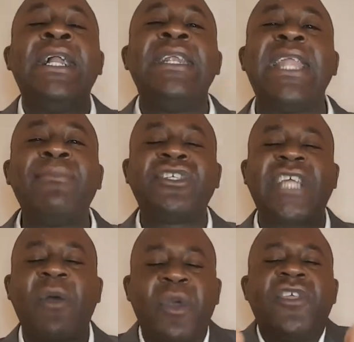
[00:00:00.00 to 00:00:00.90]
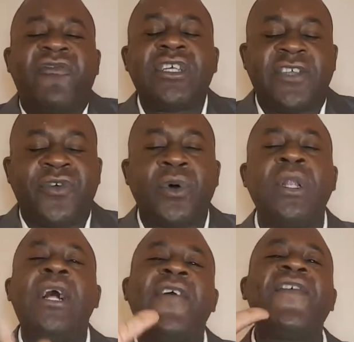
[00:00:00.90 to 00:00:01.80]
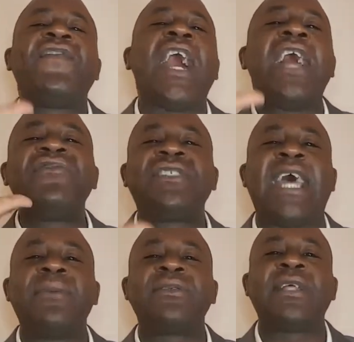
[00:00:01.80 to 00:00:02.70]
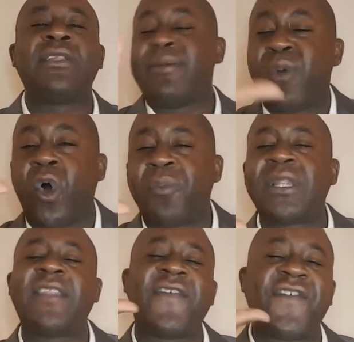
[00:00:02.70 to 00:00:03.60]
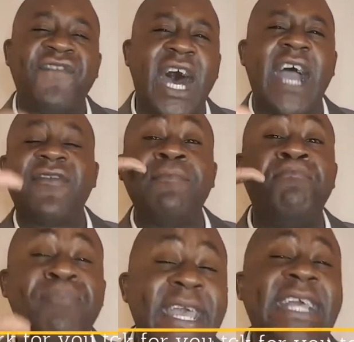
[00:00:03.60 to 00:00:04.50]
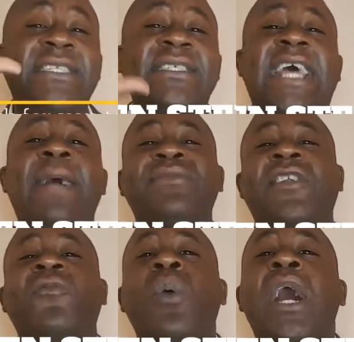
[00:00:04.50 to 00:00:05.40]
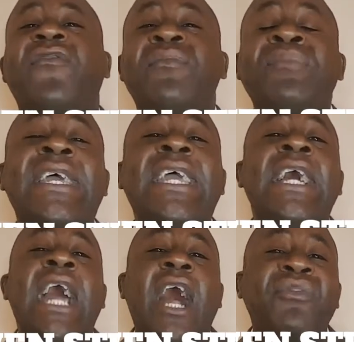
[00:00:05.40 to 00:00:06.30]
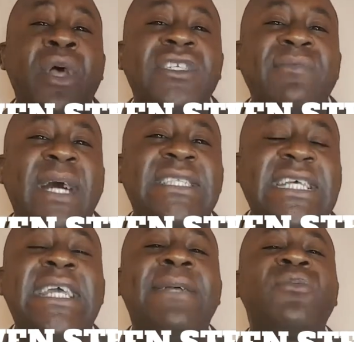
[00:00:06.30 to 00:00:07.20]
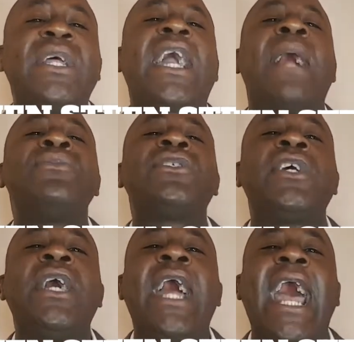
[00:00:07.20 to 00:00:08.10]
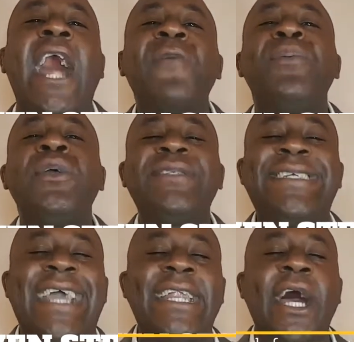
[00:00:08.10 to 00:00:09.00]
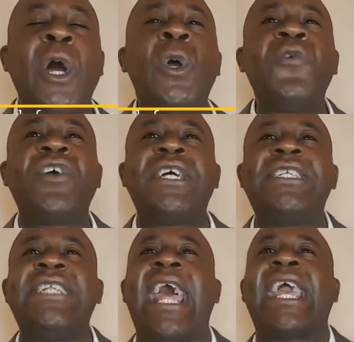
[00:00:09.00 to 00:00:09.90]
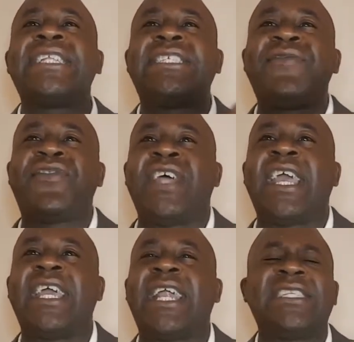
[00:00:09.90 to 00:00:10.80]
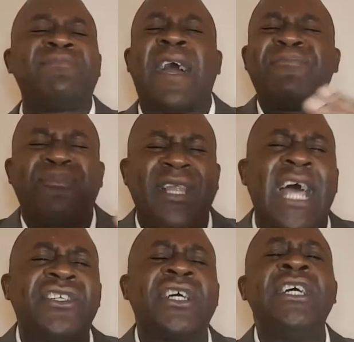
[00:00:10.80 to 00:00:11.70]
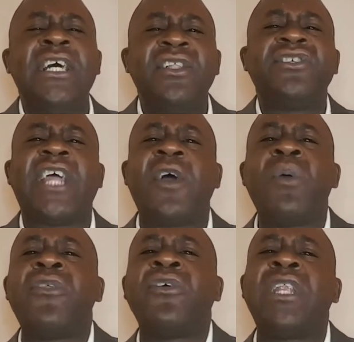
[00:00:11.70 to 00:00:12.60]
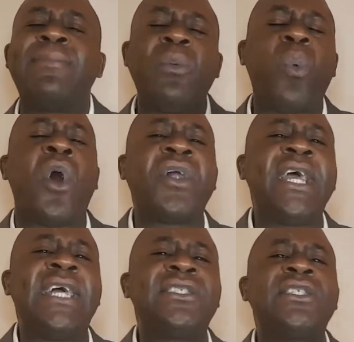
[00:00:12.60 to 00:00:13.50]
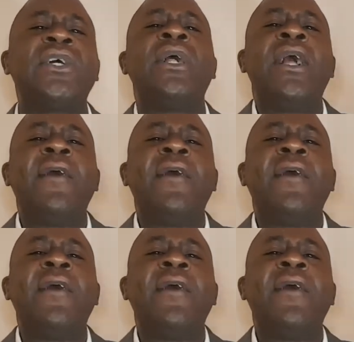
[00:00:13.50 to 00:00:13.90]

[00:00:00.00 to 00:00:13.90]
let me share with you first of all 5 steps, and there are more, but they're the 5 biggest steps that have worked for me and those in my teams when it comes to helping you to get over negative thinking. And it's my pleasure to share it with you. Number 1 is to